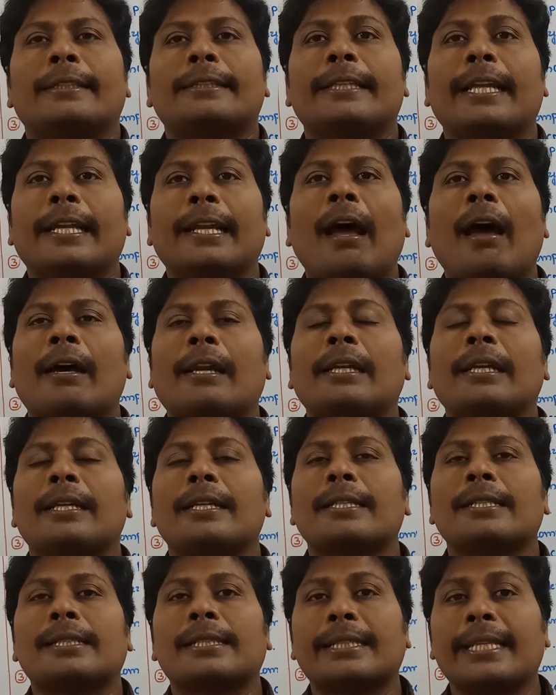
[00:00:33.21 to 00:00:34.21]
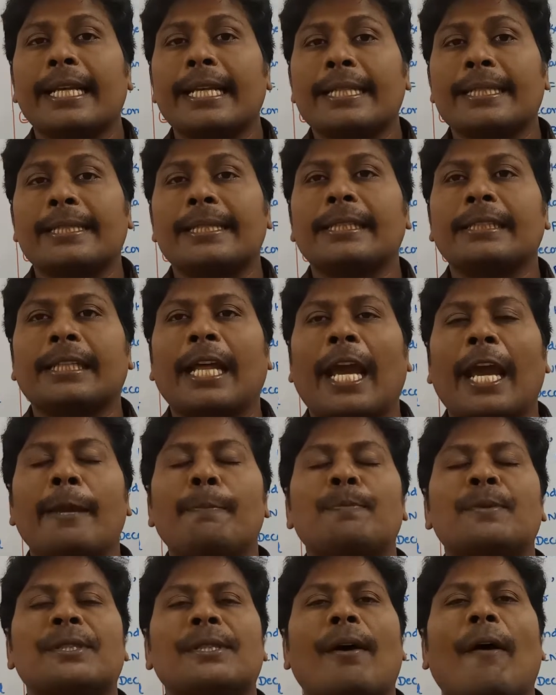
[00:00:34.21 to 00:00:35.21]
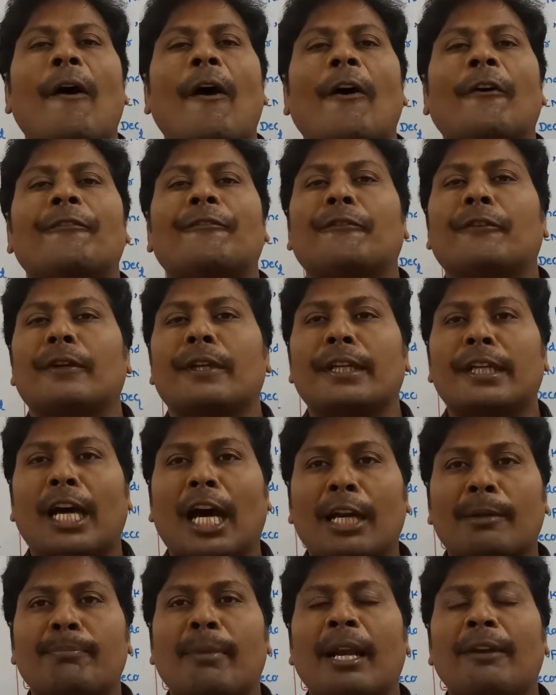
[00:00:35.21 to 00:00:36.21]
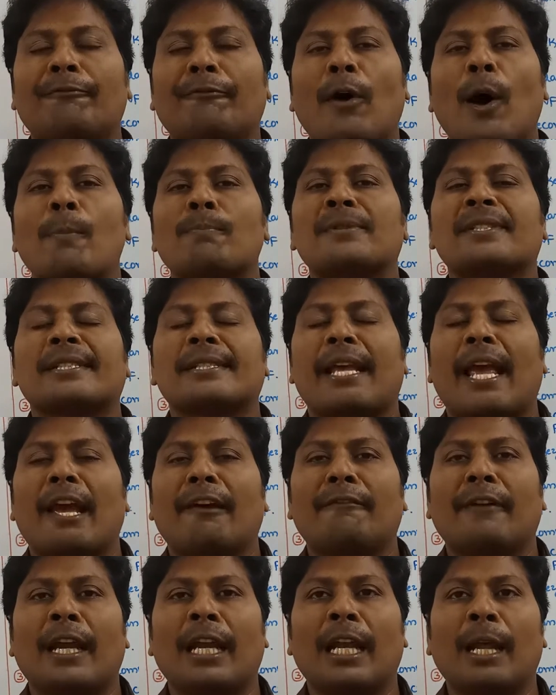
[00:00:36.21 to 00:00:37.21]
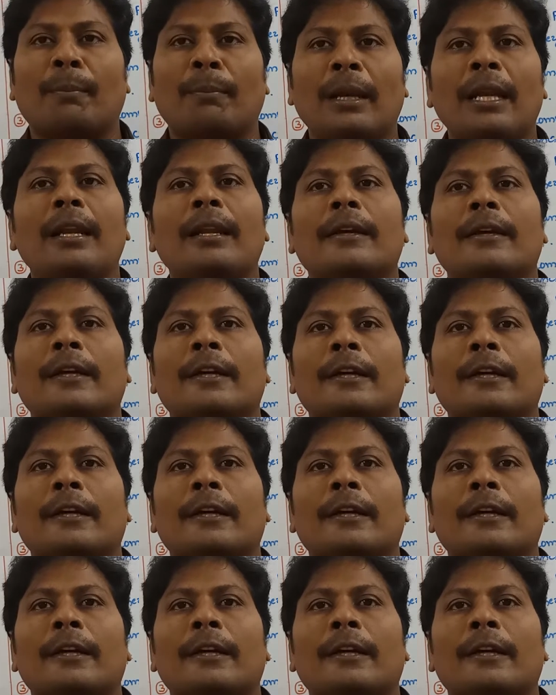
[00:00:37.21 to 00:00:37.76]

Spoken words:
there are six types of normal forms available.